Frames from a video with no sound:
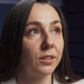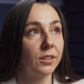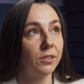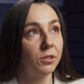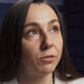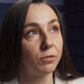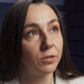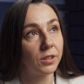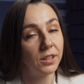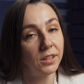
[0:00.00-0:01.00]

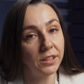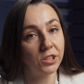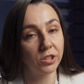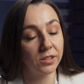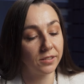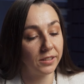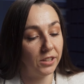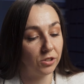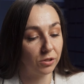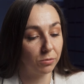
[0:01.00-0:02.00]
the initial
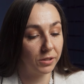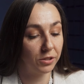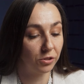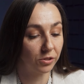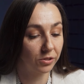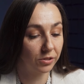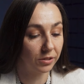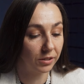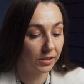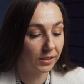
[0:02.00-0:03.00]
stages where you're just
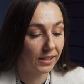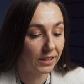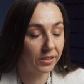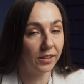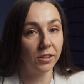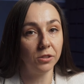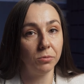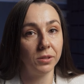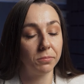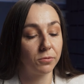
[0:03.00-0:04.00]
getting
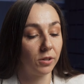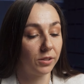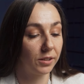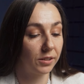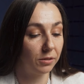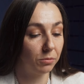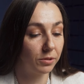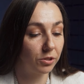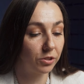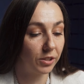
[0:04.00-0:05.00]
along with the product and
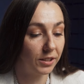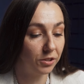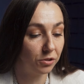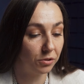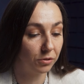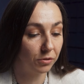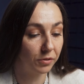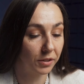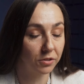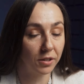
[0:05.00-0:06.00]
we're trying to
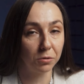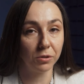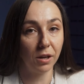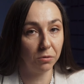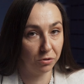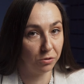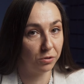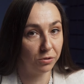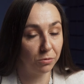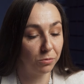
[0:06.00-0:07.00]
figure out how
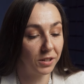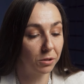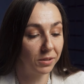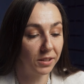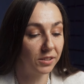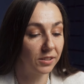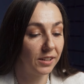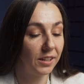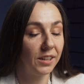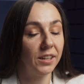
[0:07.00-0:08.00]
to work with it.
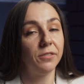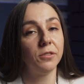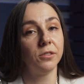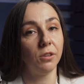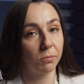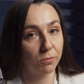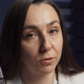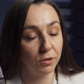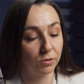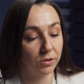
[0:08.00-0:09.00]
If you're a
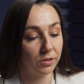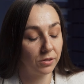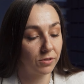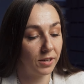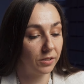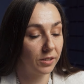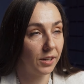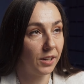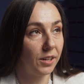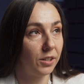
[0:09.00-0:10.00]
non-pro user, right?
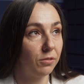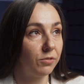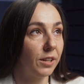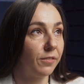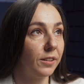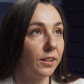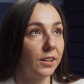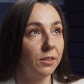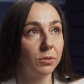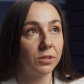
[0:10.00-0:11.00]
You
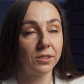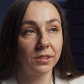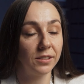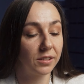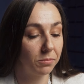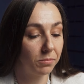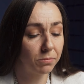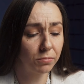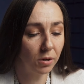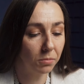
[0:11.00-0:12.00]
definitely would see
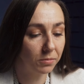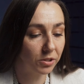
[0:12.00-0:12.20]
some promo